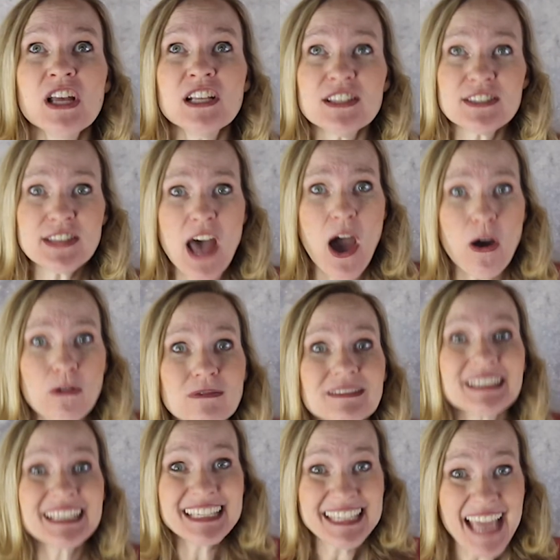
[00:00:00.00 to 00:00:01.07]
So,
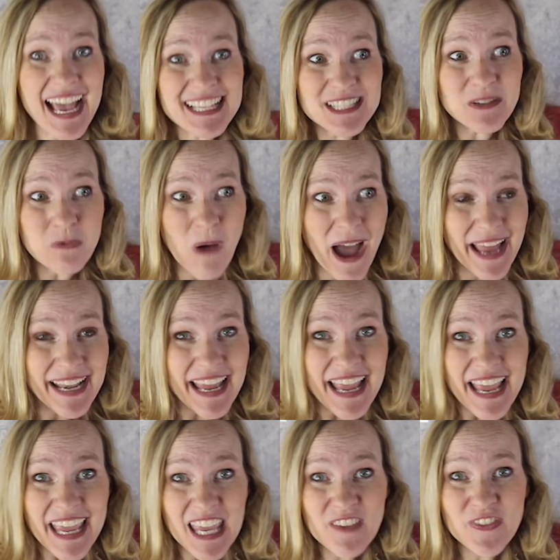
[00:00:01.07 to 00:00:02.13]
guess what?
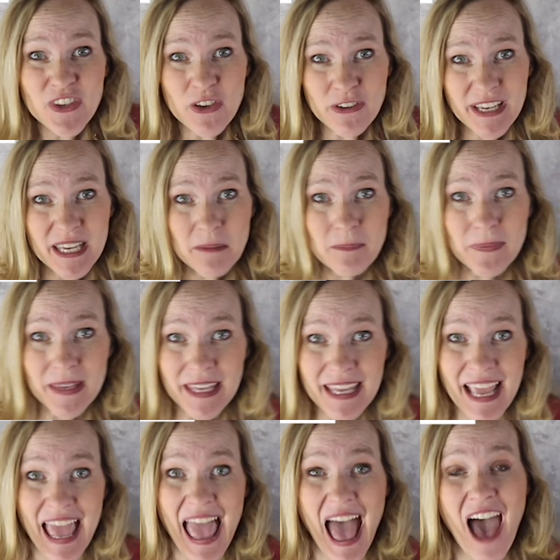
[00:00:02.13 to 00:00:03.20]
If you can be
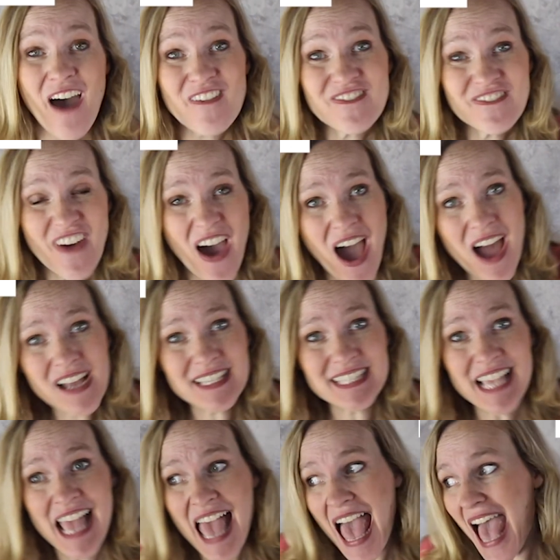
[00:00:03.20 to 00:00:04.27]
a fox
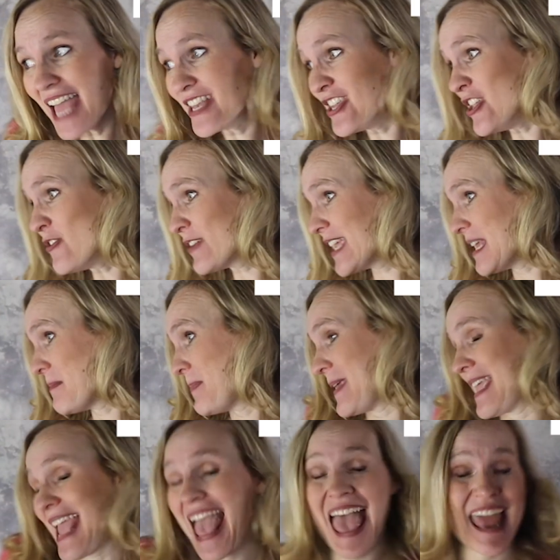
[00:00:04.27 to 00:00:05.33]
and you can
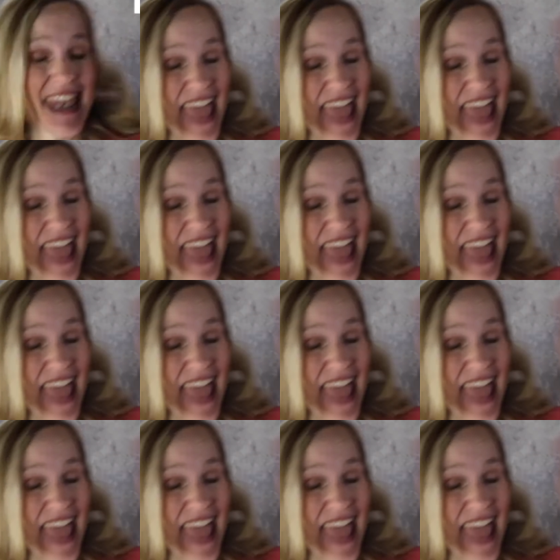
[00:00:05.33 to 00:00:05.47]
be an